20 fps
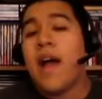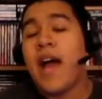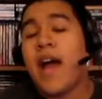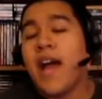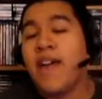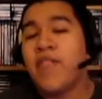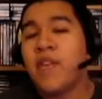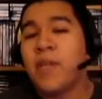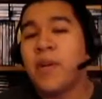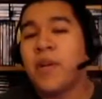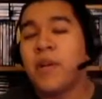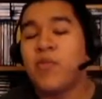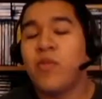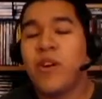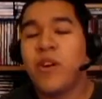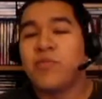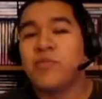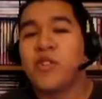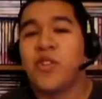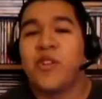Hi everybody,
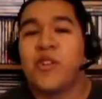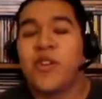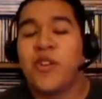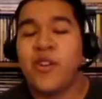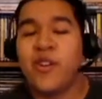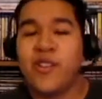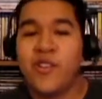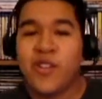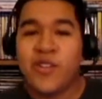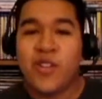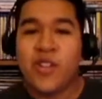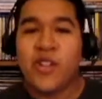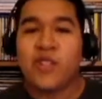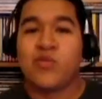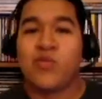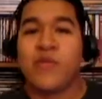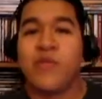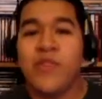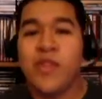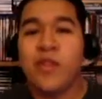welcome to another Nerd
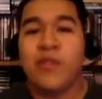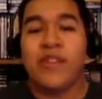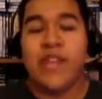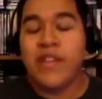Thoughts review.